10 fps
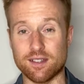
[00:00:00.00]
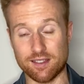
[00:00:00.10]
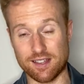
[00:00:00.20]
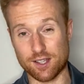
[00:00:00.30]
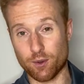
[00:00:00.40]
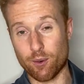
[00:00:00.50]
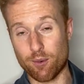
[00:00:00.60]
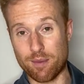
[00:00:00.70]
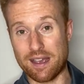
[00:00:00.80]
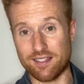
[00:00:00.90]
that's why we
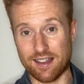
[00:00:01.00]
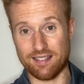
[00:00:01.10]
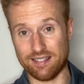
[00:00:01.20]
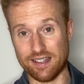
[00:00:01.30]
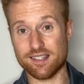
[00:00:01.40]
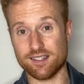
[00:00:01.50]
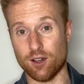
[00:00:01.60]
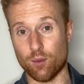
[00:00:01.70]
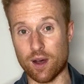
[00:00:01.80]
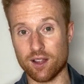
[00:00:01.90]
made that list
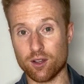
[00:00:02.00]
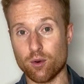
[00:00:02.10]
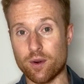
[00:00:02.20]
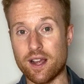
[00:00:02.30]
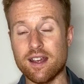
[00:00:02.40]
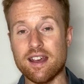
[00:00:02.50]
a while ago, right?